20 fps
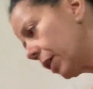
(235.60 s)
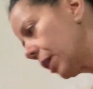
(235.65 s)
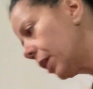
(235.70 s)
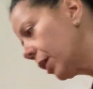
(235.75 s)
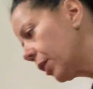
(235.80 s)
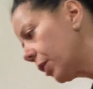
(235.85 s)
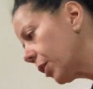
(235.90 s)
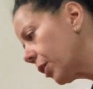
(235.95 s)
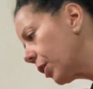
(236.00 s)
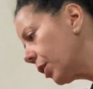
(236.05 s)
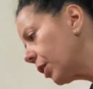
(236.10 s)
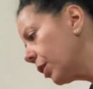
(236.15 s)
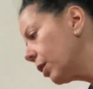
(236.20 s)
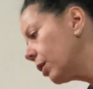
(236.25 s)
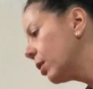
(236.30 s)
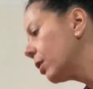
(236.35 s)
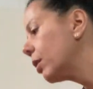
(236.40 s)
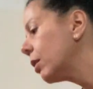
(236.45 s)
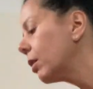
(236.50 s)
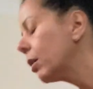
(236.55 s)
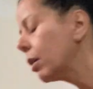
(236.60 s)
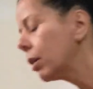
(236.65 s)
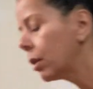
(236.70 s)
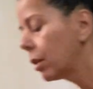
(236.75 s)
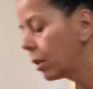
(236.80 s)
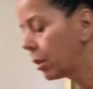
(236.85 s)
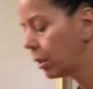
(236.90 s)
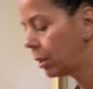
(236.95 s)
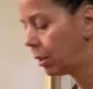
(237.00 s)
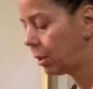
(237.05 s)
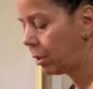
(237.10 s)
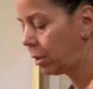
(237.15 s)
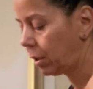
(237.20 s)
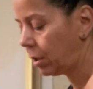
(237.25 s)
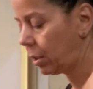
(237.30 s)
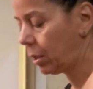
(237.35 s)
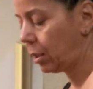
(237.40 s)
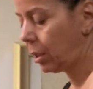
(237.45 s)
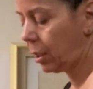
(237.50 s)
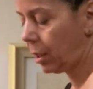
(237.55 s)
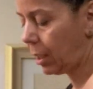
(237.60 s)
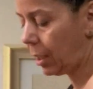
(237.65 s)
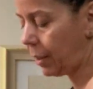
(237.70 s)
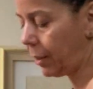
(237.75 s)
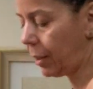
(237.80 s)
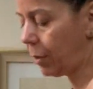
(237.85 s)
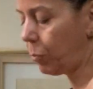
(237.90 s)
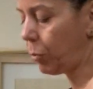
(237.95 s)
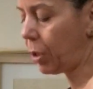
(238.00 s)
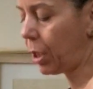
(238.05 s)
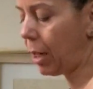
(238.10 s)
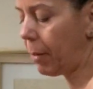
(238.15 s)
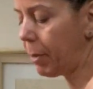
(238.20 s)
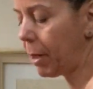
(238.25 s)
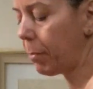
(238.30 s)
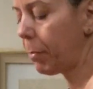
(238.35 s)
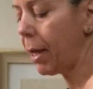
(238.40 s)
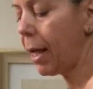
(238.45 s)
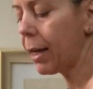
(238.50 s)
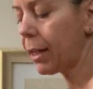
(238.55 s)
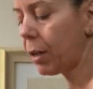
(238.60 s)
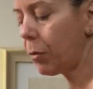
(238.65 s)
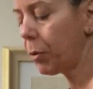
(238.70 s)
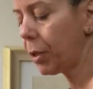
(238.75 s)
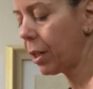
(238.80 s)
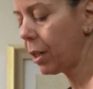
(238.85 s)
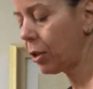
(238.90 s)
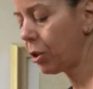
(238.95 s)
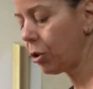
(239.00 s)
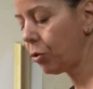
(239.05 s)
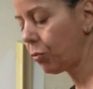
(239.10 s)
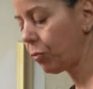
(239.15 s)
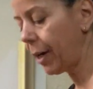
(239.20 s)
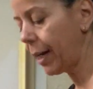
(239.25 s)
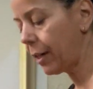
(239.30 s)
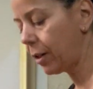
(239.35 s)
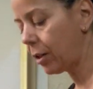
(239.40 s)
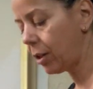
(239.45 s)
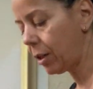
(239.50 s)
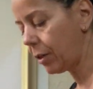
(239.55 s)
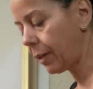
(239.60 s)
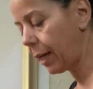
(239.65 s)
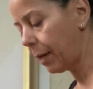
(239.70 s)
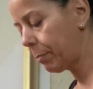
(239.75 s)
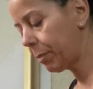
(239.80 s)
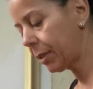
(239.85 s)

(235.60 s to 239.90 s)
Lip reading: here. And then we're coming back, and we can go right on that